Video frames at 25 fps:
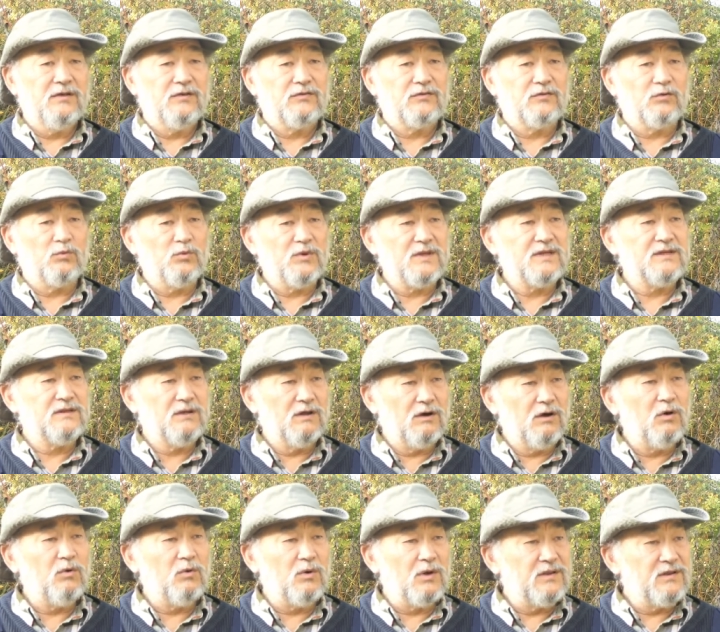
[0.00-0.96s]
So we
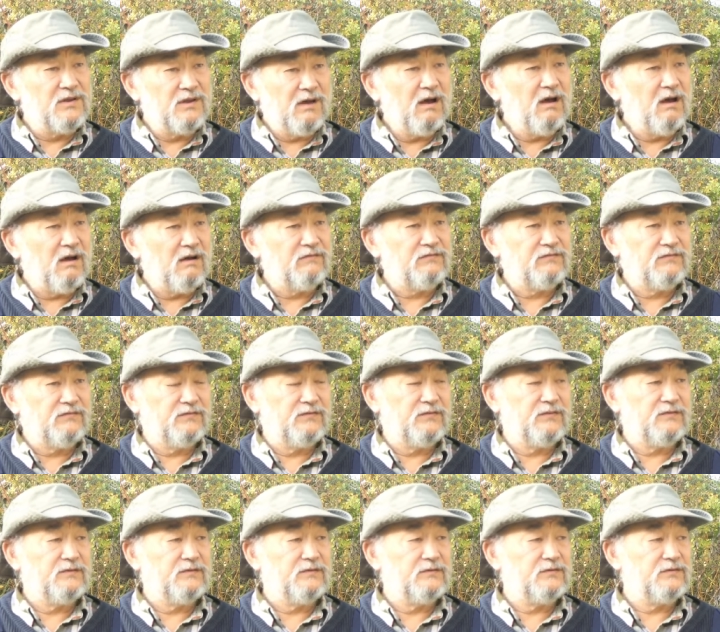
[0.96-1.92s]
know
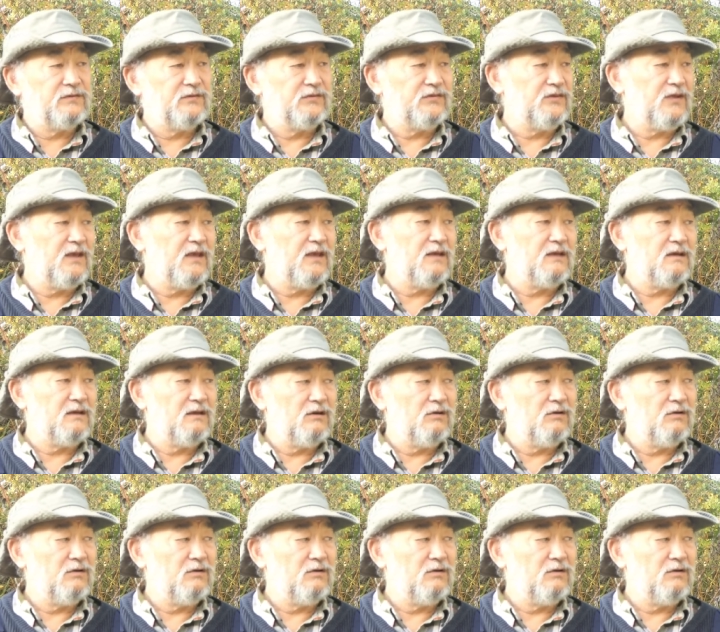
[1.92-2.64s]
enough to say,